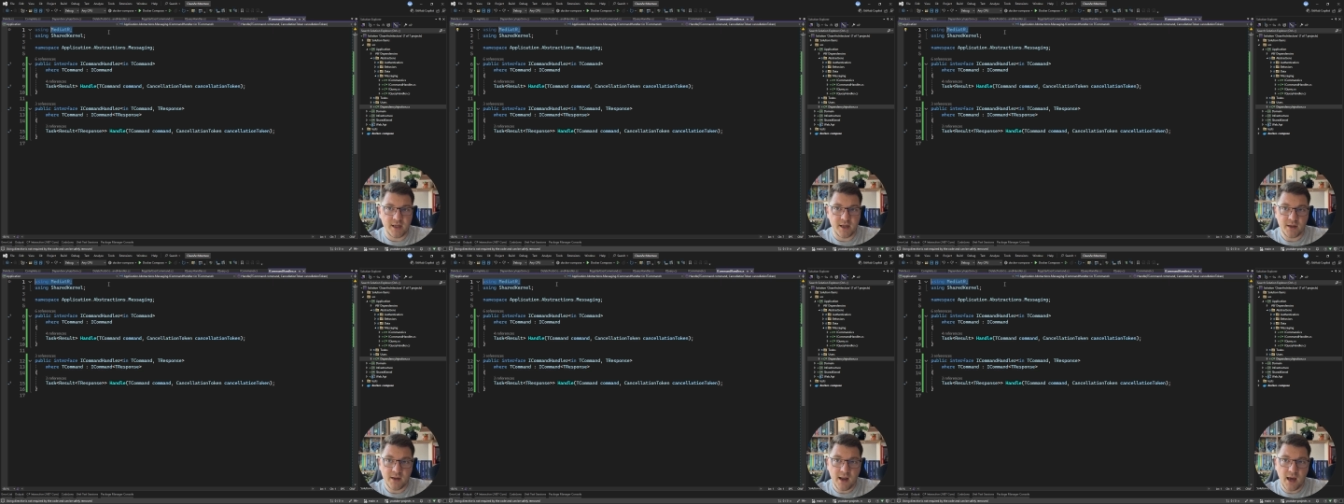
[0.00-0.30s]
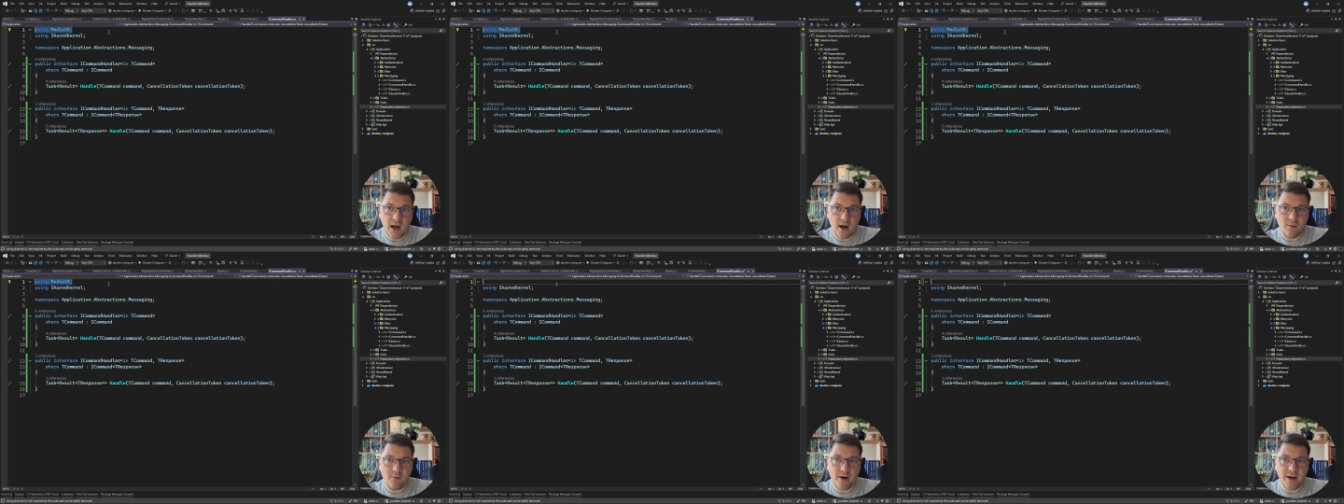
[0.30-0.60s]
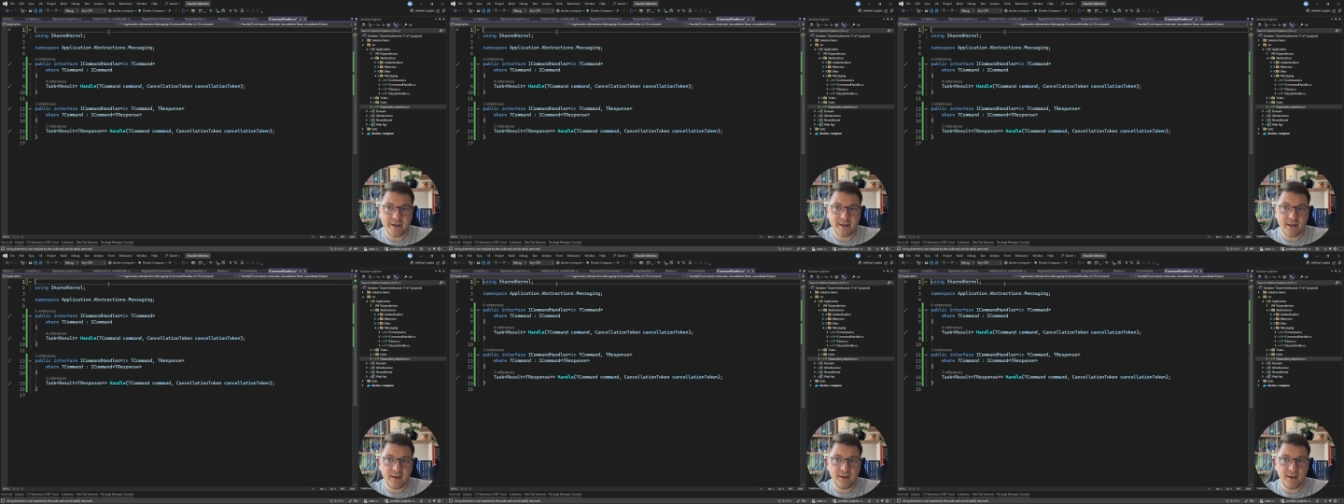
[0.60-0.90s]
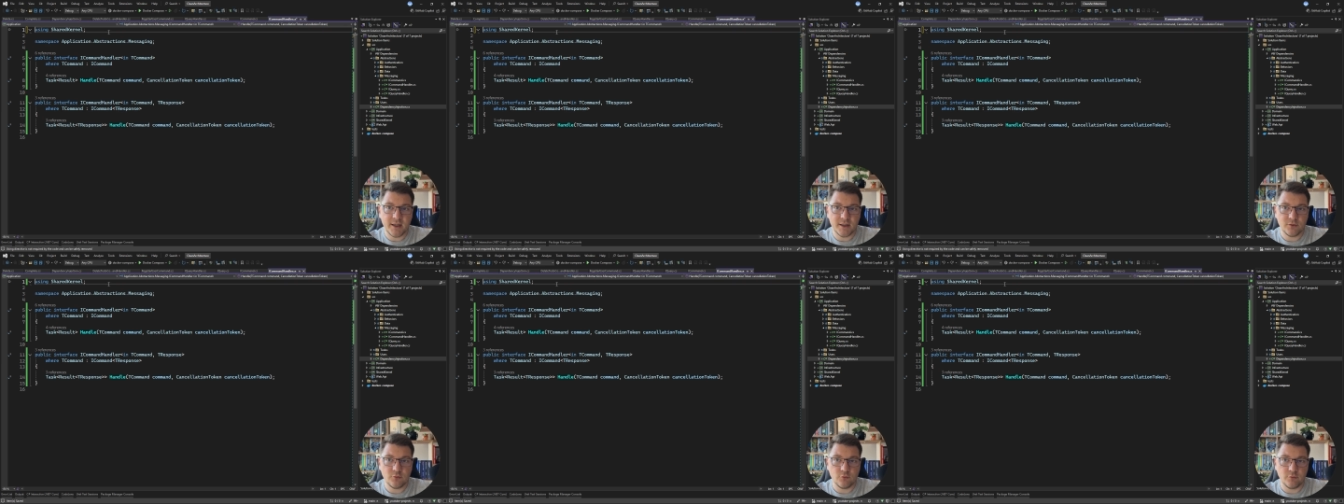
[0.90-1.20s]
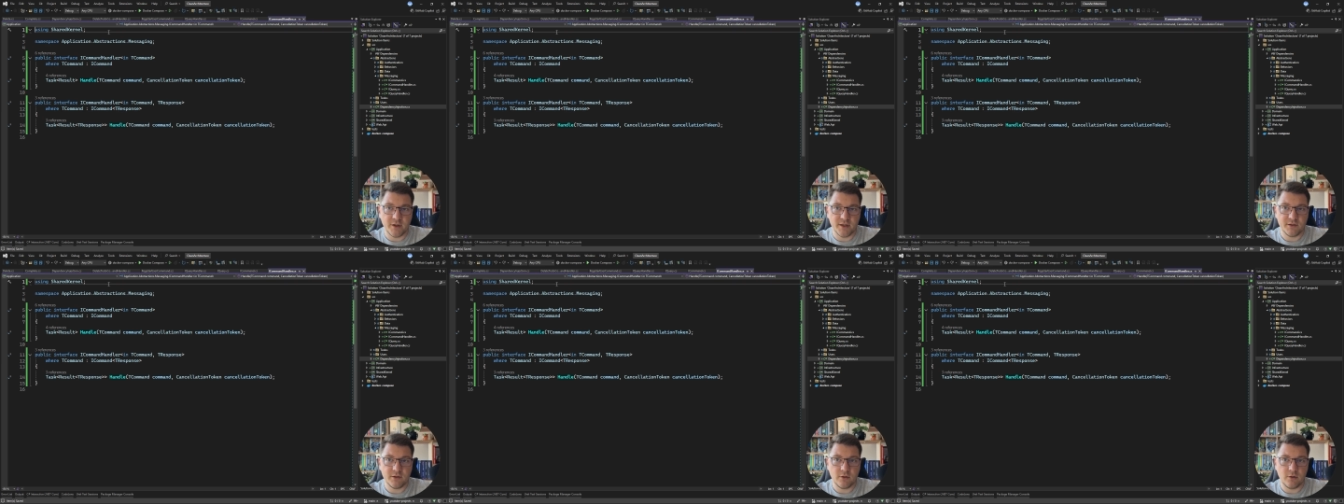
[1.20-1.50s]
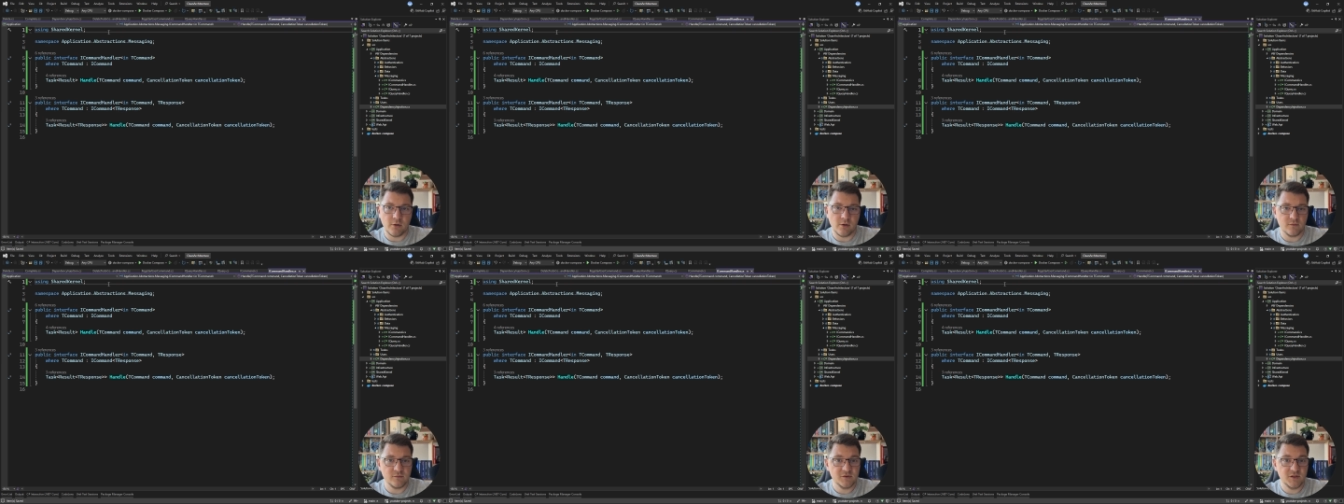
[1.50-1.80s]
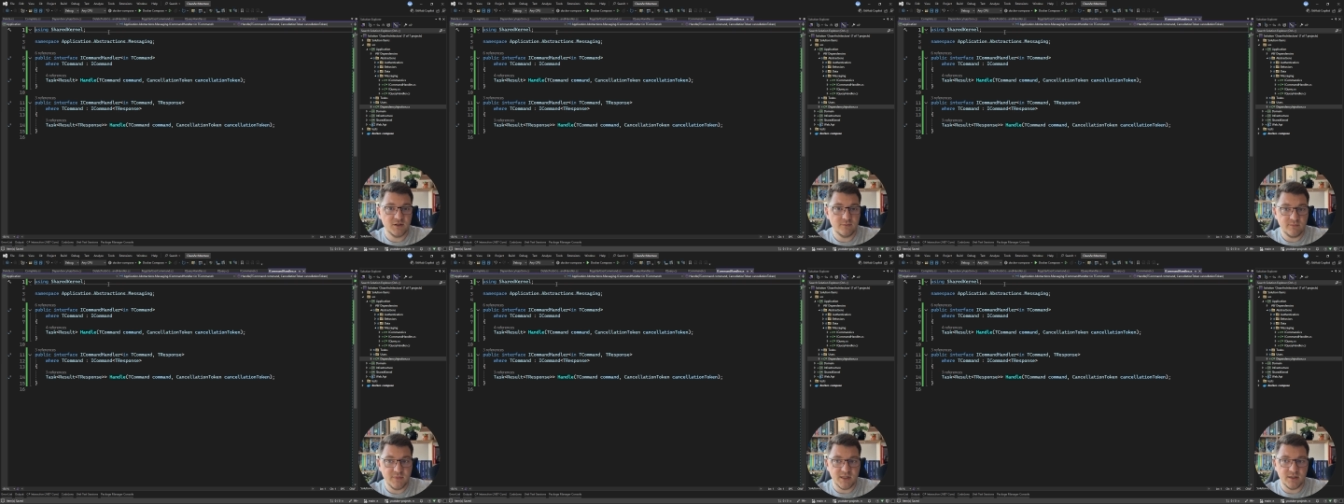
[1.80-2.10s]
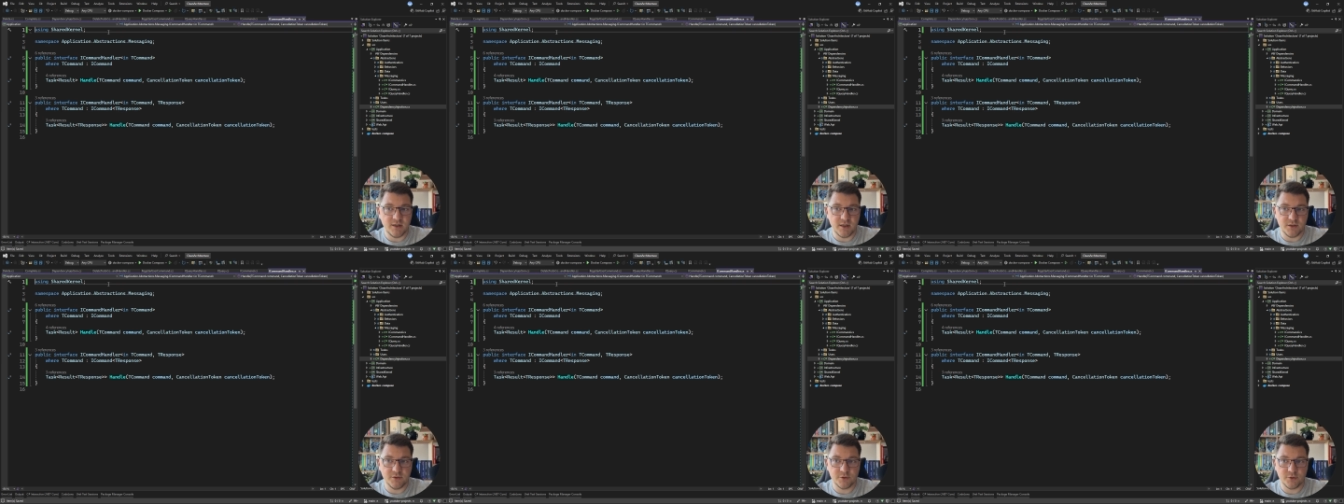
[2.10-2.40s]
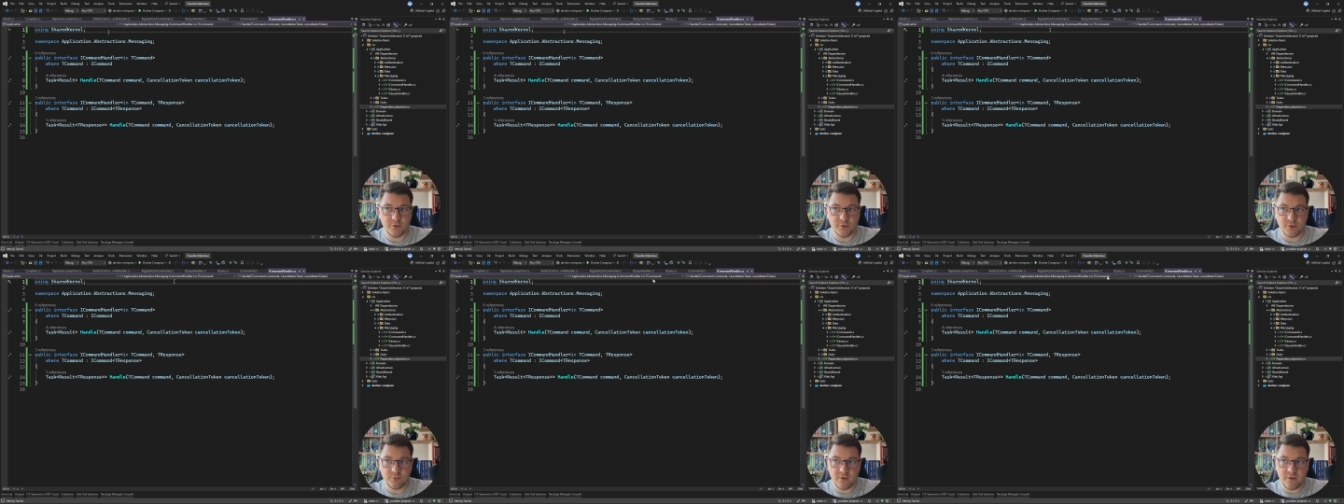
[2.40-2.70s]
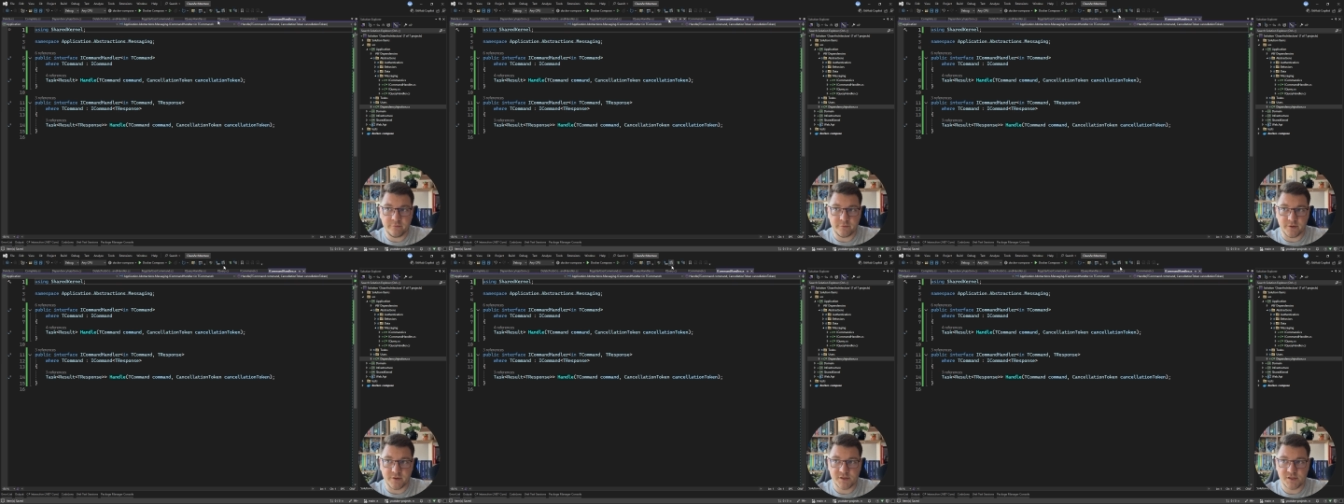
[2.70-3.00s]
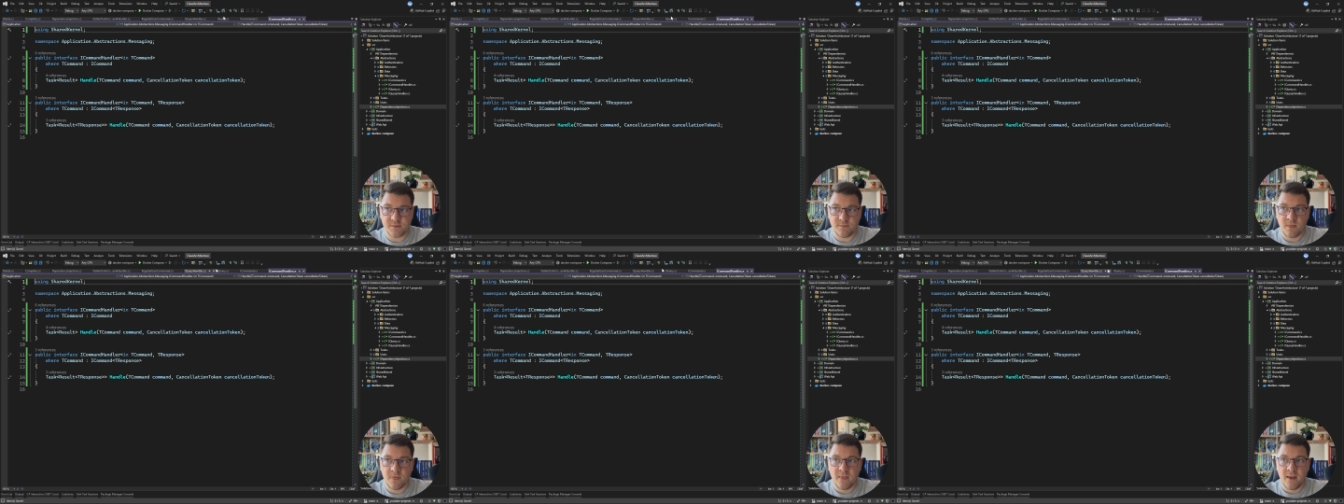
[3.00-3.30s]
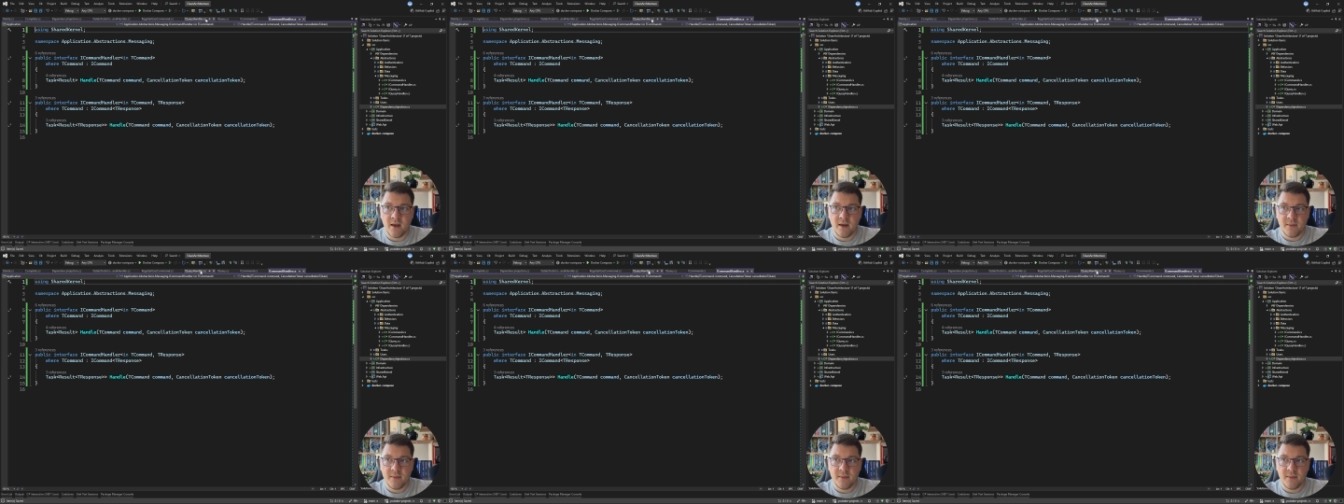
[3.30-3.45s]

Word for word: And now I can get rid of the MediatR reference.